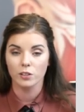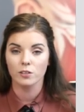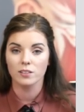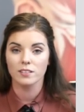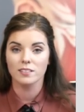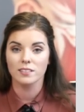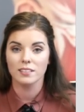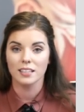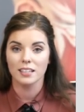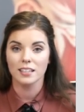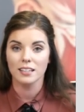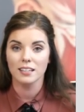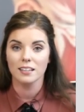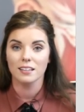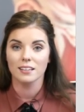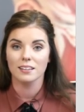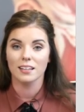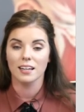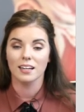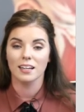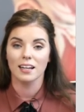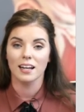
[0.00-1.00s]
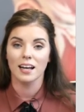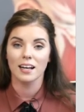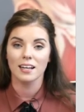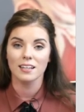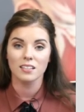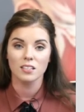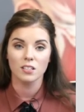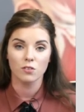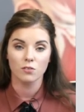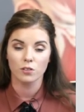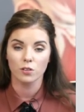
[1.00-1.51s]
you'll see that it
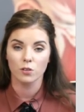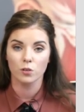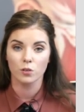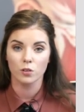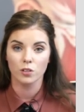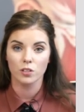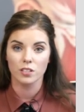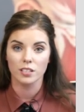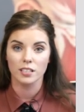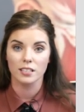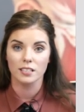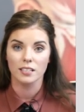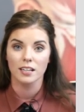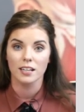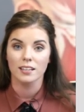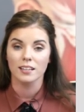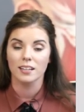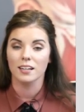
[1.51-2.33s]
hasn't recorded